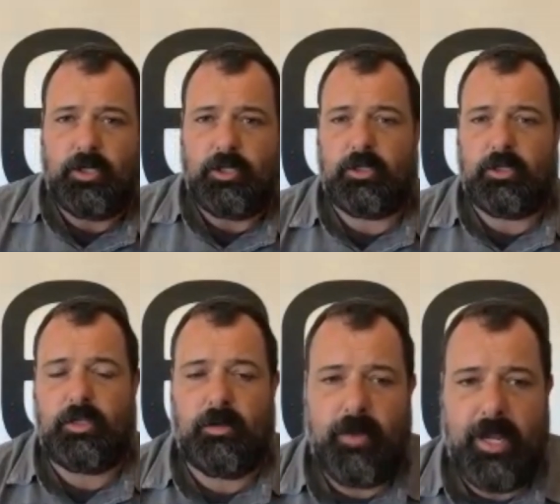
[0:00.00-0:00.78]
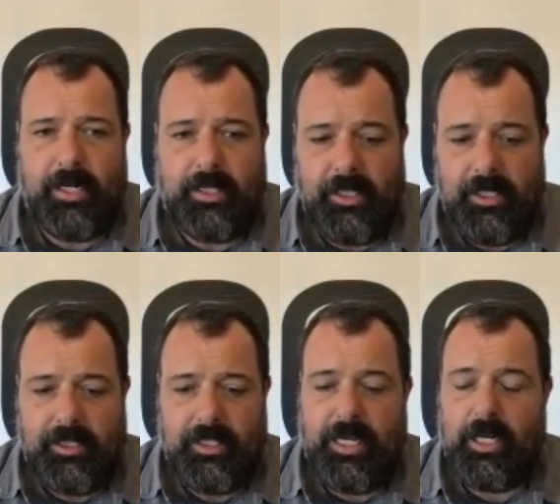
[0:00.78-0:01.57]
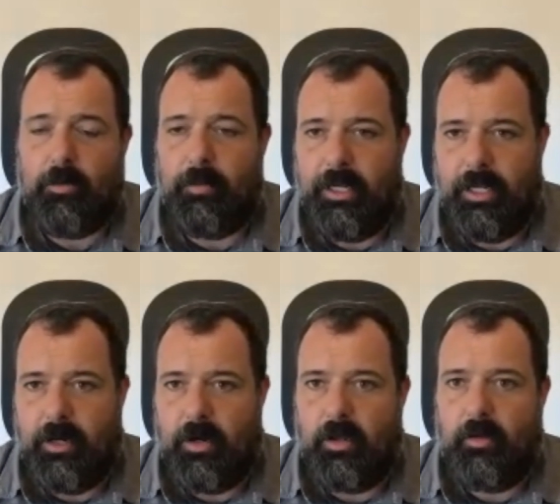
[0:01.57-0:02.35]
So theoretically, the
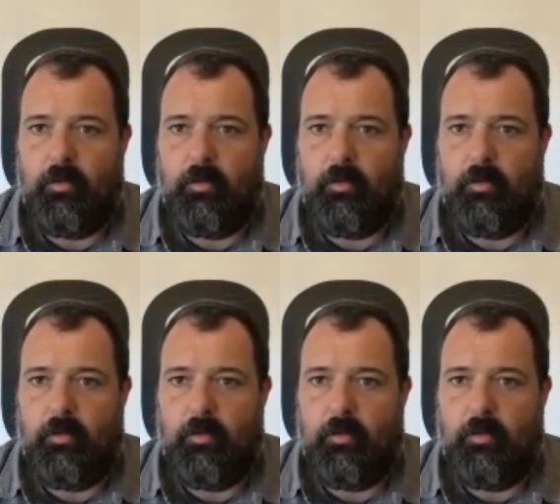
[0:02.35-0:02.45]
intermediary